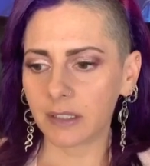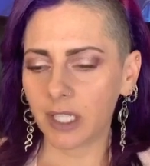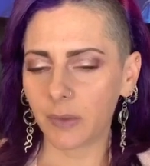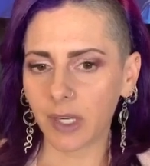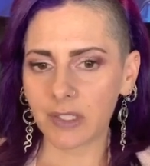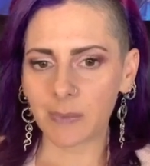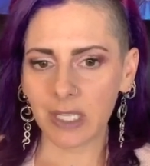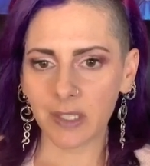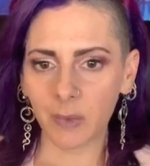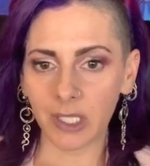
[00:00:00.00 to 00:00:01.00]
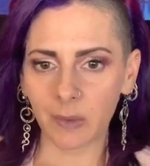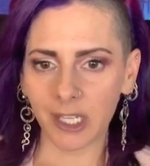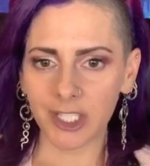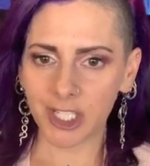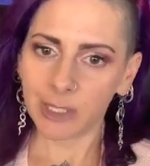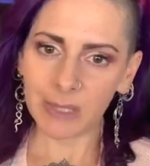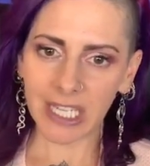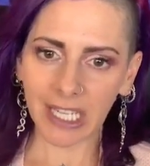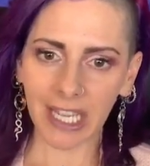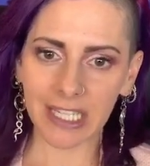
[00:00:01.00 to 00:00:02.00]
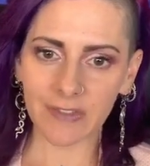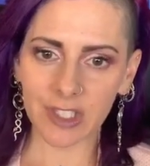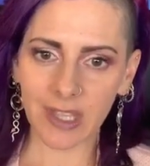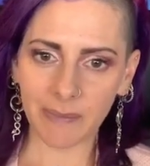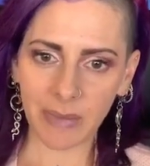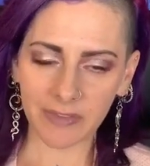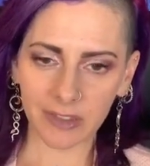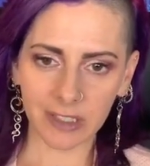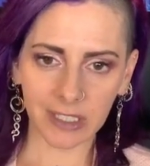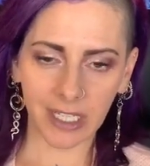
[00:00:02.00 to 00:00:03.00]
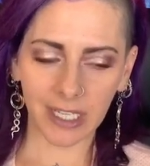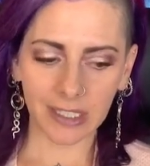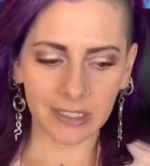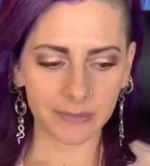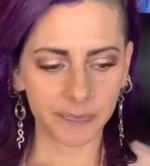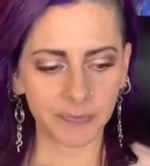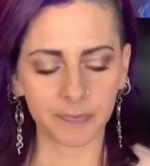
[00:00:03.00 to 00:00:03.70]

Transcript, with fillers: you know it all depends on what you want to do but then it kind of gives you that buffer to like